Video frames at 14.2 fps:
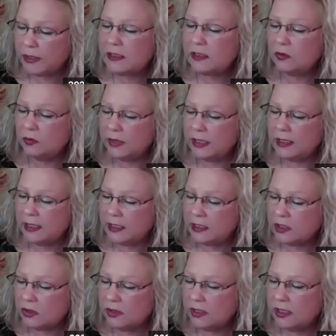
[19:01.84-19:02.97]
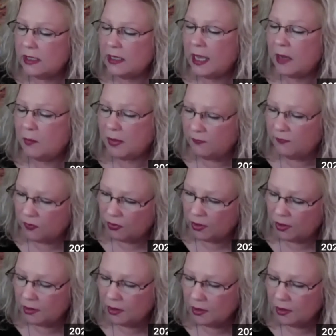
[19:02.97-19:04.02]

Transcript: written history and before.